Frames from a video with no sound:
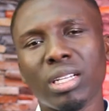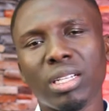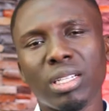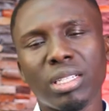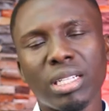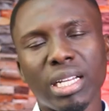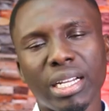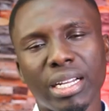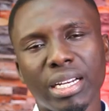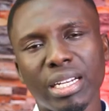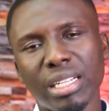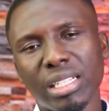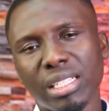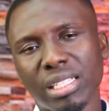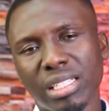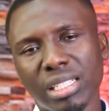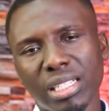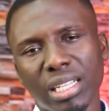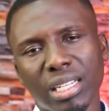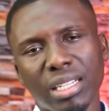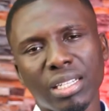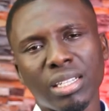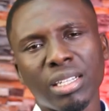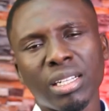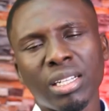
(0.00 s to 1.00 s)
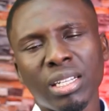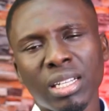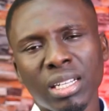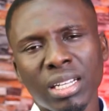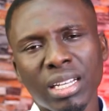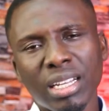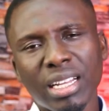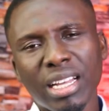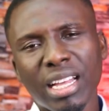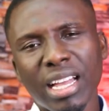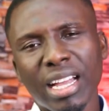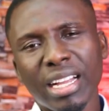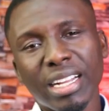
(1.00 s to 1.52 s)
the Christian.
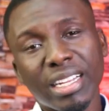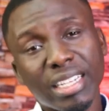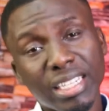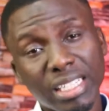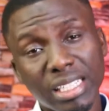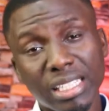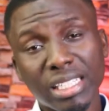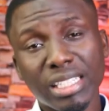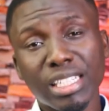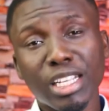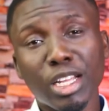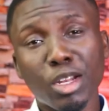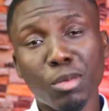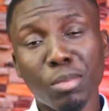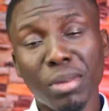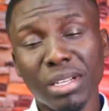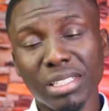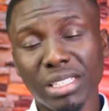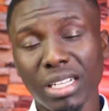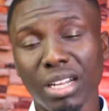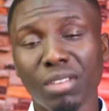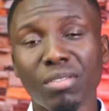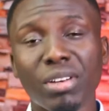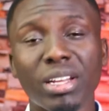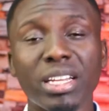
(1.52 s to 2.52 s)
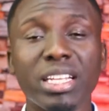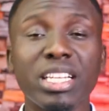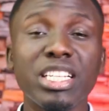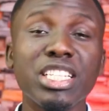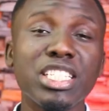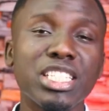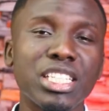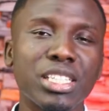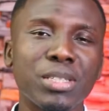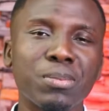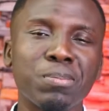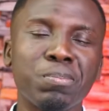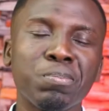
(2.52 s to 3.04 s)
A Christian must have an
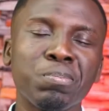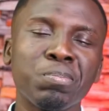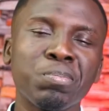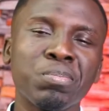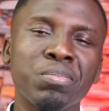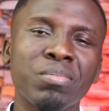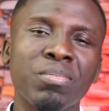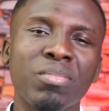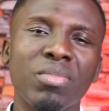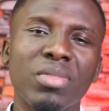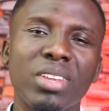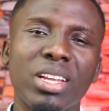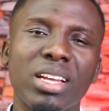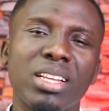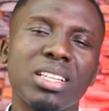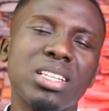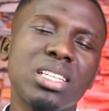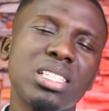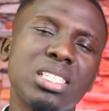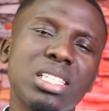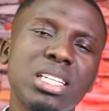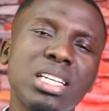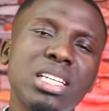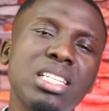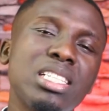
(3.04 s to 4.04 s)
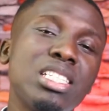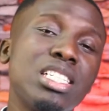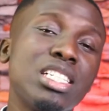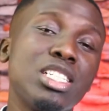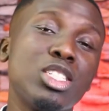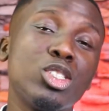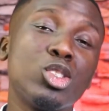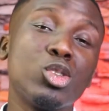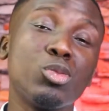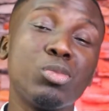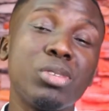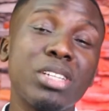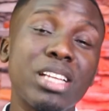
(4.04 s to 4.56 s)
engine. Then this engine
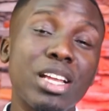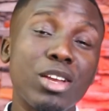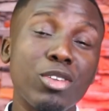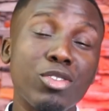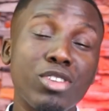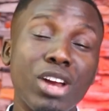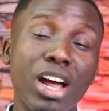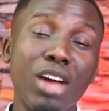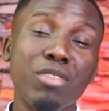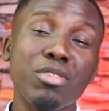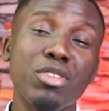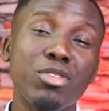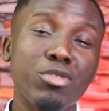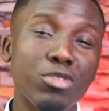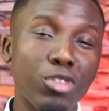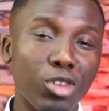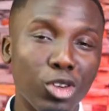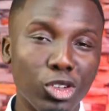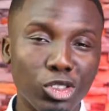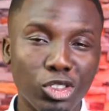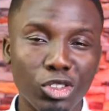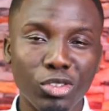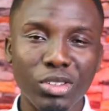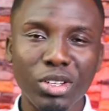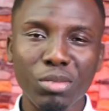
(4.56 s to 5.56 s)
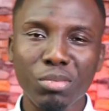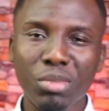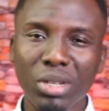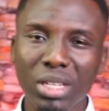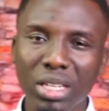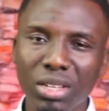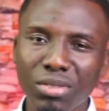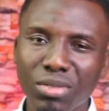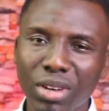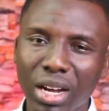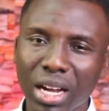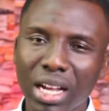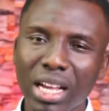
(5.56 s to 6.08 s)
should be the driving force of the
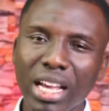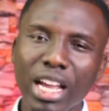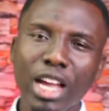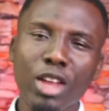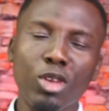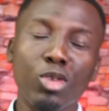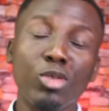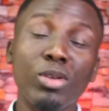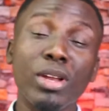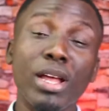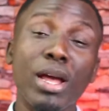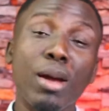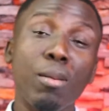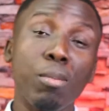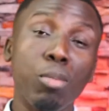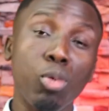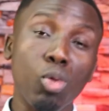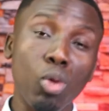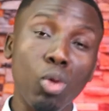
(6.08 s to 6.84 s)
believer. And in the